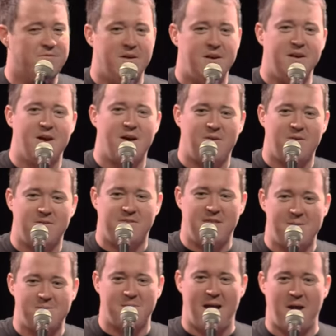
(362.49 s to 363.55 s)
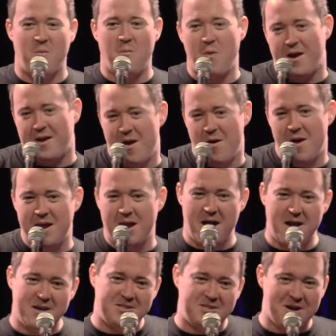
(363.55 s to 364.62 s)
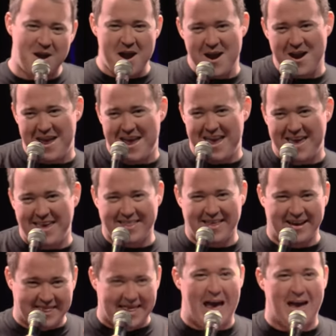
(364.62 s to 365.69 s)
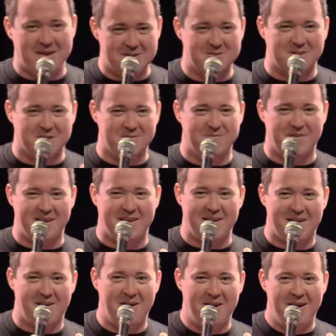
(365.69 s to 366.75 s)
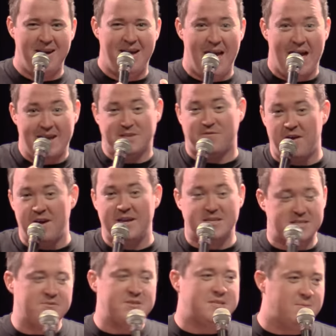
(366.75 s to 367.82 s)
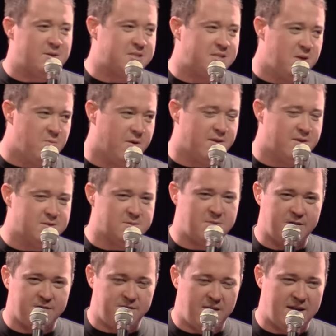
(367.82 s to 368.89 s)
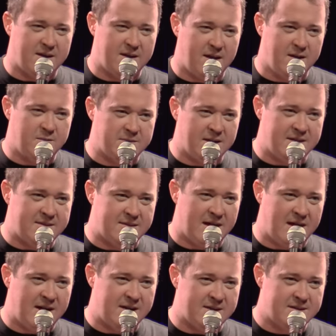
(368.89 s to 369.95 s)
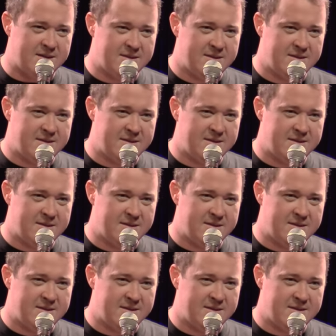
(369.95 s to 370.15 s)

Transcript: video of them like, we're going on a journey, like that YouTube video. And it's funny because every time I see one of those, I'm like, fucking, I hope they die.